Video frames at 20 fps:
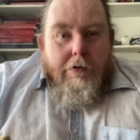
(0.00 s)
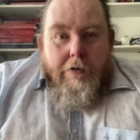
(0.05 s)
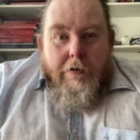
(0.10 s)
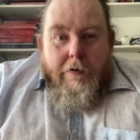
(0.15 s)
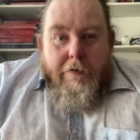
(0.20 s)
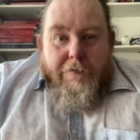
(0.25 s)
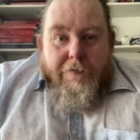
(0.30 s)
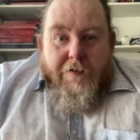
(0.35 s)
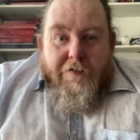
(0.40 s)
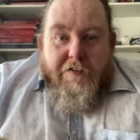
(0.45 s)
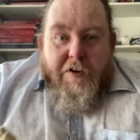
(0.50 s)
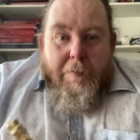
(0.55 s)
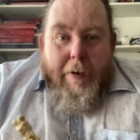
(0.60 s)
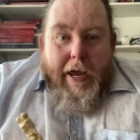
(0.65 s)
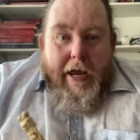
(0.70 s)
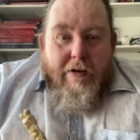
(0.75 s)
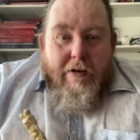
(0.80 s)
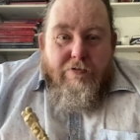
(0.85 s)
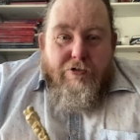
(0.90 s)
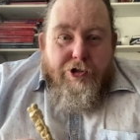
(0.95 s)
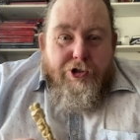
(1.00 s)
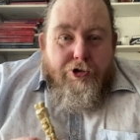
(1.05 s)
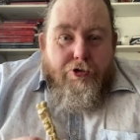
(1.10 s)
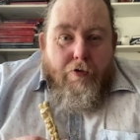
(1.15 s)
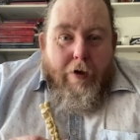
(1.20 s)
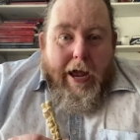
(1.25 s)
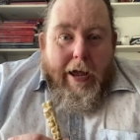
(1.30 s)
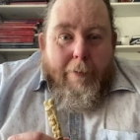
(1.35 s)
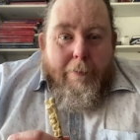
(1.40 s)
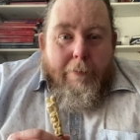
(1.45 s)
£50
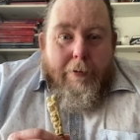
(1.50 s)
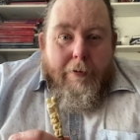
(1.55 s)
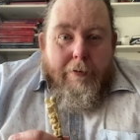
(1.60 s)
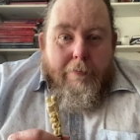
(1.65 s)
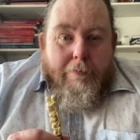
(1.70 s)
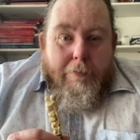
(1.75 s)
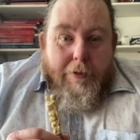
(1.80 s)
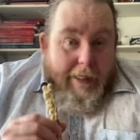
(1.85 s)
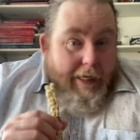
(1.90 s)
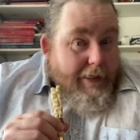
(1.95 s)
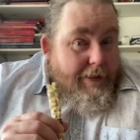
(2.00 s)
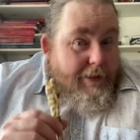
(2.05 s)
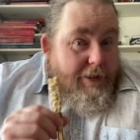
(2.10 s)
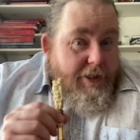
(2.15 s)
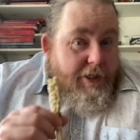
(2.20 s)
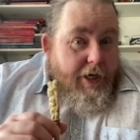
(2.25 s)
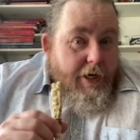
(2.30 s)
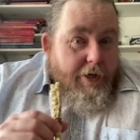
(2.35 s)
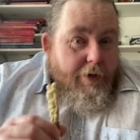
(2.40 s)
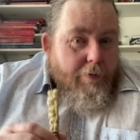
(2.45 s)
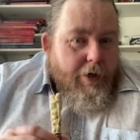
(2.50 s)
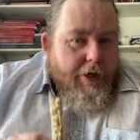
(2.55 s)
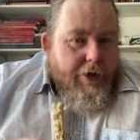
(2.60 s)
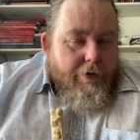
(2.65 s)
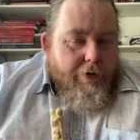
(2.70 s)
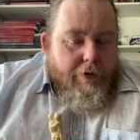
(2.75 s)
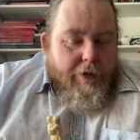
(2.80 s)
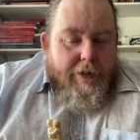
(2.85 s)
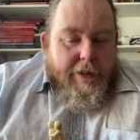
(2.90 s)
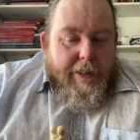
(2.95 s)
scrap. But that's the only way
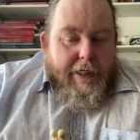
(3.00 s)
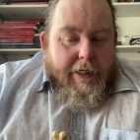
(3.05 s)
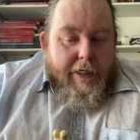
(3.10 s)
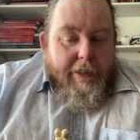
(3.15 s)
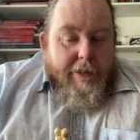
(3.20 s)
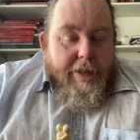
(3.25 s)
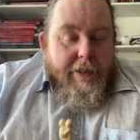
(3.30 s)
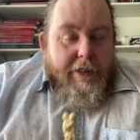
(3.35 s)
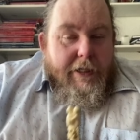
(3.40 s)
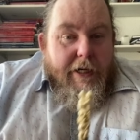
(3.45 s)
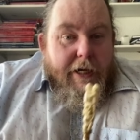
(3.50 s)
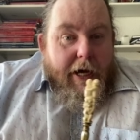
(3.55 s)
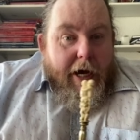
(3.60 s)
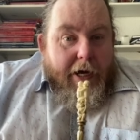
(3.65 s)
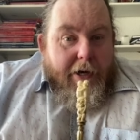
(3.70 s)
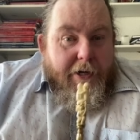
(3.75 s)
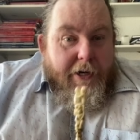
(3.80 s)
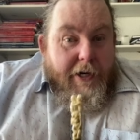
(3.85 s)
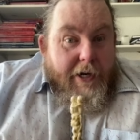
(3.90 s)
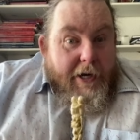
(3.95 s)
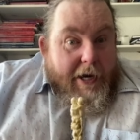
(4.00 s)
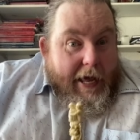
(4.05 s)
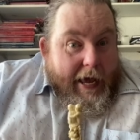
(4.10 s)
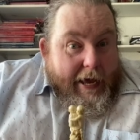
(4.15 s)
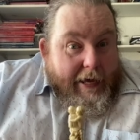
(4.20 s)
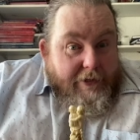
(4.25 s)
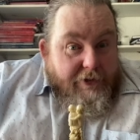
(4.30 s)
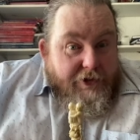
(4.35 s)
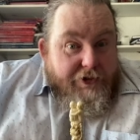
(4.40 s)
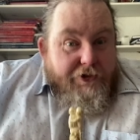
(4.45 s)
you could sell it,
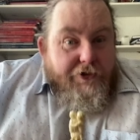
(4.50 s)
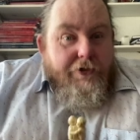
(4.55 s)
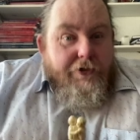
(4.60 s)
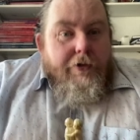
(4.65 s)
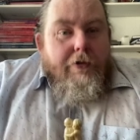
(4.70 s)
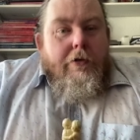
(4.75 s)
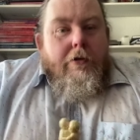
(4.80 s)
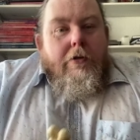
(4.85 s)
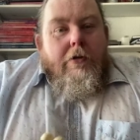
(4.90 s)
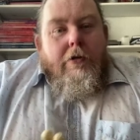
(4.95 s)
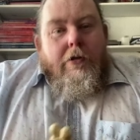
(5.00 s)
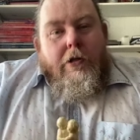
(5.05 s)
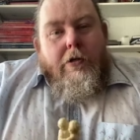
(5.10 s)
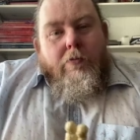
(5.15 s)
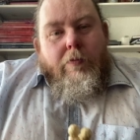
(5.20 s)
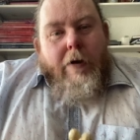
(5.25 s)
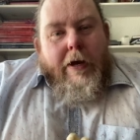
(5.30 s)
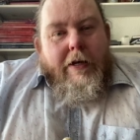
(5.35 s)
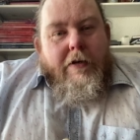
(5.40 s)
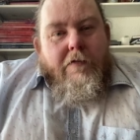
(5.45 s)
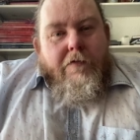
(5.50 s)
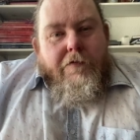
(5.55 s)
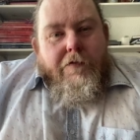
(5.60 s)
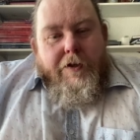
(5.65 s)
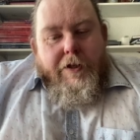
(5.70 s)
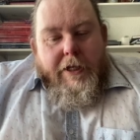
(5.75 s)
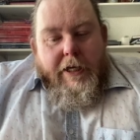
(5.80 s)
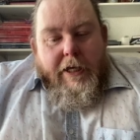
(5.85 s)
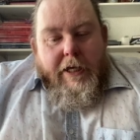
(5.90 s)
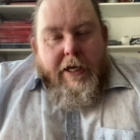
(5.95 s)
unless you went for
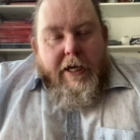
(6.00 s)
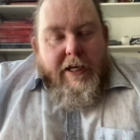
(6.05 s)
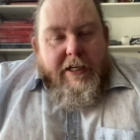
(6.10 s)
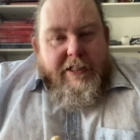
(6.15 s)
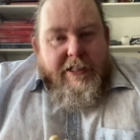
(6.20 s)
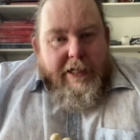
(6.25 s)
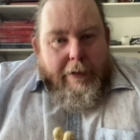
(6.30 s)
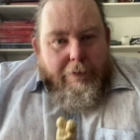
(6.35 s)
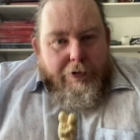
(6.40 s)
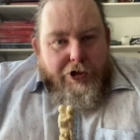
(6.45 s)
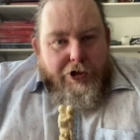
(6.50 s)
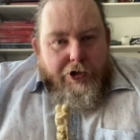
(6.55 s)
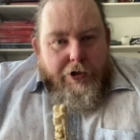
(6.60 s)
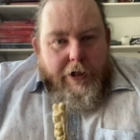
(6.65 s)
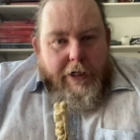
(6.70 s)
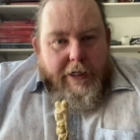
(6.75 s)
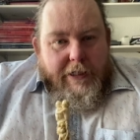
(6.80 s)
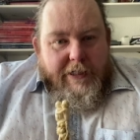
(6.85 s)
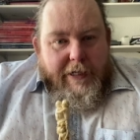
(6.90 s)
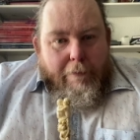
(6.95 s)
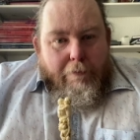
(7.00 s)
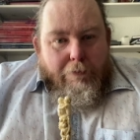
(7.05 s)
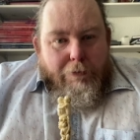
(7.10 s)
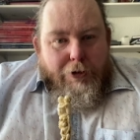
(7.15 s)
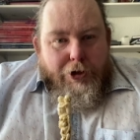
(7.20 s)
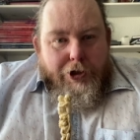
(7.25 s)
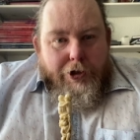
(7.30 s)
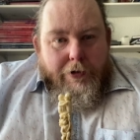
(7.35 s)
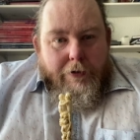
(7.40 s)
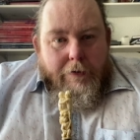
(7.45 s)
the exceptional
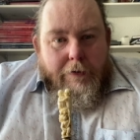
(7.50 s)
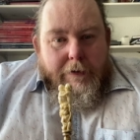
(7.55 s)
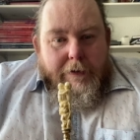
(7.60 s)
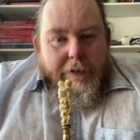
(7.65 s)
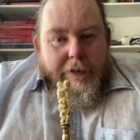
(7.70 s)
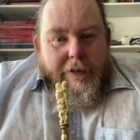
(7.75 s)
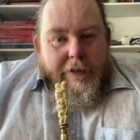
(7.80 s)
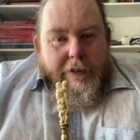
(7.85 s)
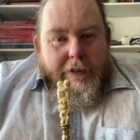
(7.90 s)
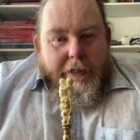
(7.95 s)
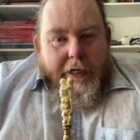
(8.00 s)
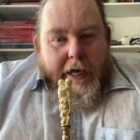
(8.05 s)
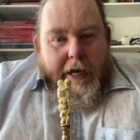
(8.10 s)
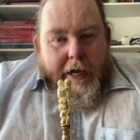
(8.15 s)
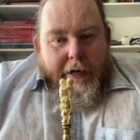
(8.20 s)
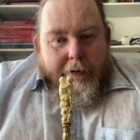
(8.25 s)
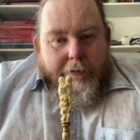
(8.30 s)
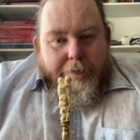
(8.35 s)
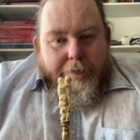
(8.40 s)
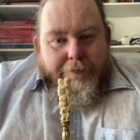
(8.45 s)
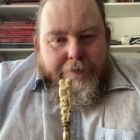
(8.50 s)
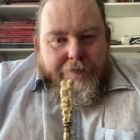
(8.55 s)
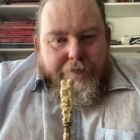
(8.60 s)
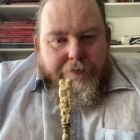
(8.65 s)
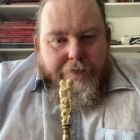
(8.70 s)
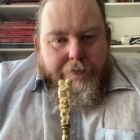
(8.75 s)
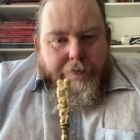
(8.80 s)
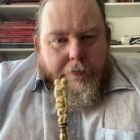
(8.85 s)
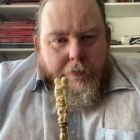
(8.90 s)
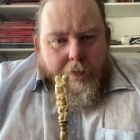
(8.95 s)
exemption. Now,
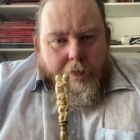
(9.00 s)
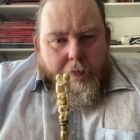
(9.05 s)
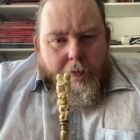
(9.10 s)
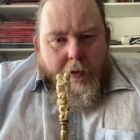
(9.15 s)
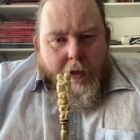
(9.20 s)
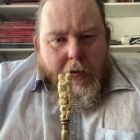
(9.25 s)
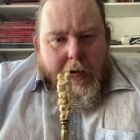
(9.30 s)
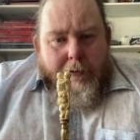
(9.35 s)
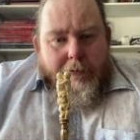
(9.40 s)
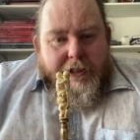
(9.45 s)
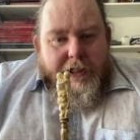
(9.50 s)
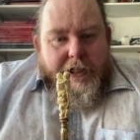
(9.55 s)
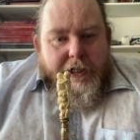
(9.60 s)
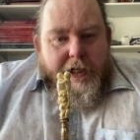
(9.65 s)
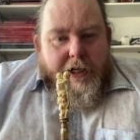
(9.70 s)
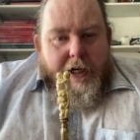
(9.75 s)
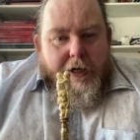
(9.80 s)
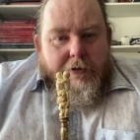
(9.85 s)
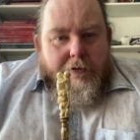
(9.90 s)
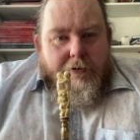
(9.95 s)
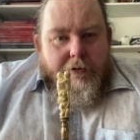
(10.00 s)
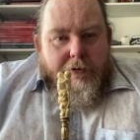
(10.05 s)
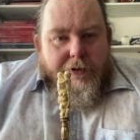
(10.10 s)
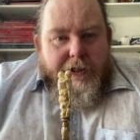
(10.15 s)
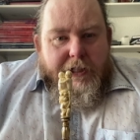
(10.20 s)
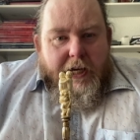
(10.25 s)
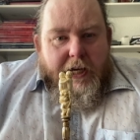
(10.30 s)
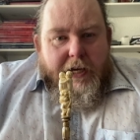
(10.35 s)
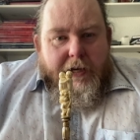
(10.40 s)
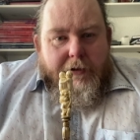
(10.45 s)
that was in a local
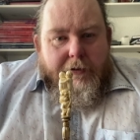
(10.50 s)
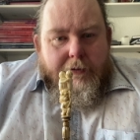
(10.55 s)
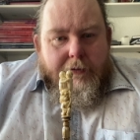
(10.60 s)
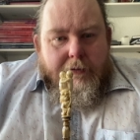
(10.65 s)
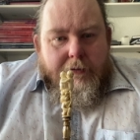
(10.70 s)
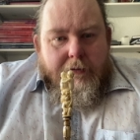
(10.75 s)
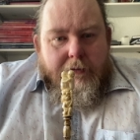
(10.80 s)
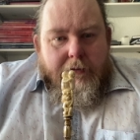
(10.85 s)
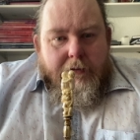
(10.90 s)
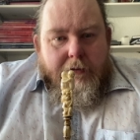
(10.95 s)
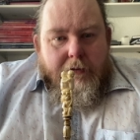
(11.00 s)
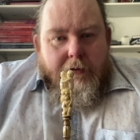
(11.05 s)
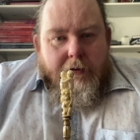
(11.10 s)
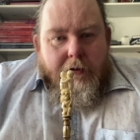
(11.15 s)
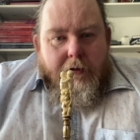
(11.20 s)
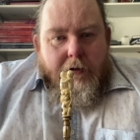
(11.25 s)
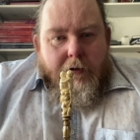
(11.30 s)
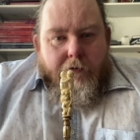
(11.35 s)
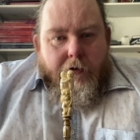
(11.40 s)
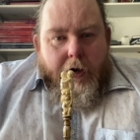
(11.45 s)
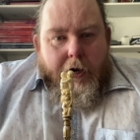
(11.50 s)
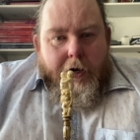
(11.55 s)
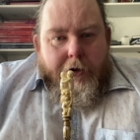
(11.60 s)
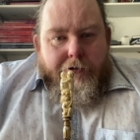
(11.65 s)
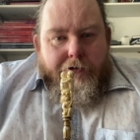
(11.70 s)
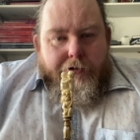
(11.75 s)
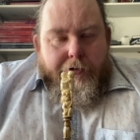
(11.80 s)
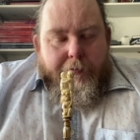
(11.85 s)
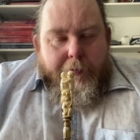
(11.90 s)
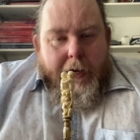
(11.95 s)
sale for
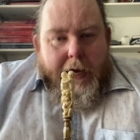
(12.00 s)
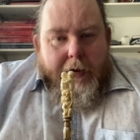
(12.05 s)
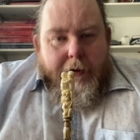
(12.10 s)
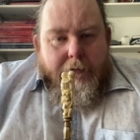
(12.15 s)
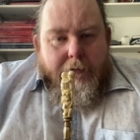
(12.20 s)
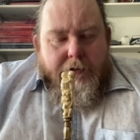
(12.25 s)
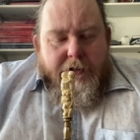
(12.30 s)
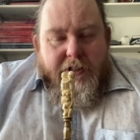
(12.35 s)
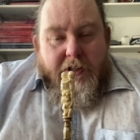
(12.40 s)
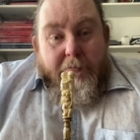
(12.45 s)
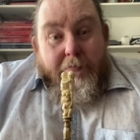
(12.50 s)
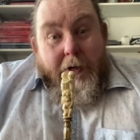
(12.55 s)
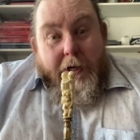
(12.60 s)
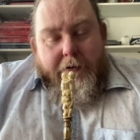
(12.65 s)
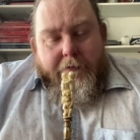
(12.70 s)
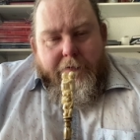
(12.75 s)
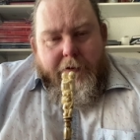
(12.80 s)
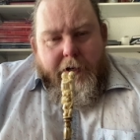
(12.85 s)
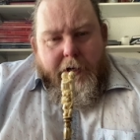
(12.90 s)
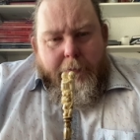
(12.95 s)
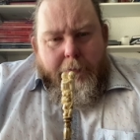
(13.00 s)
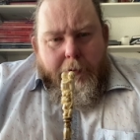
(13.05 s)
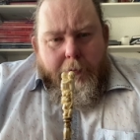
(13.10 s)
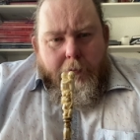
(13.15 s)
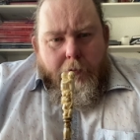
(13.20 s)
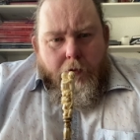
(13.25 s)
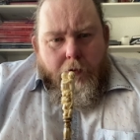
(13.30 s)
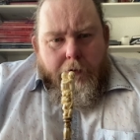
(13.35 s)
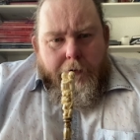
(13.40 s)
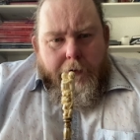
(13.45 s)
£100. I paid a fair bit
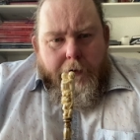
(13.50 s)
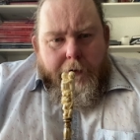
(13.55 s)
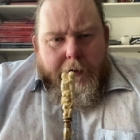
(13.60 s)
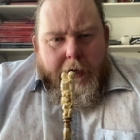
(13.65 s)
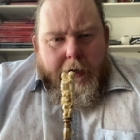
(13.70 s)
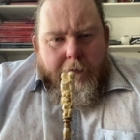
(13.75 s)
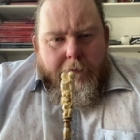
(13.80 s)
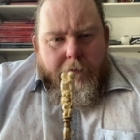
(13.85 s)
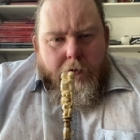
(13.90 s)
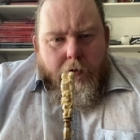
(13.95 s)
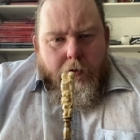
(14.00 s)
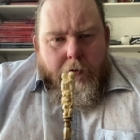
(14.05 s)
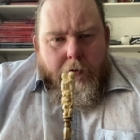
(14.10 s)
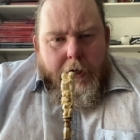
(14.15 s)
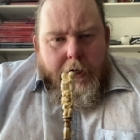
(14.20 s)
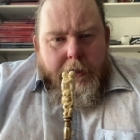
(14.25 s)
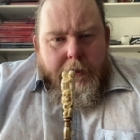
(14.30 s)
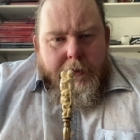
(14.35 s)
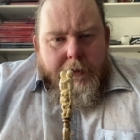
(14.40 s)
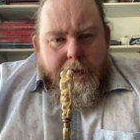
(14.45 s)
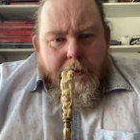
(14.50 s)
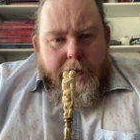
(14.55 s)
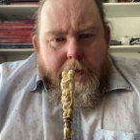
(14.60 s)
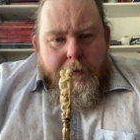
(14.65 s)
more than that for it.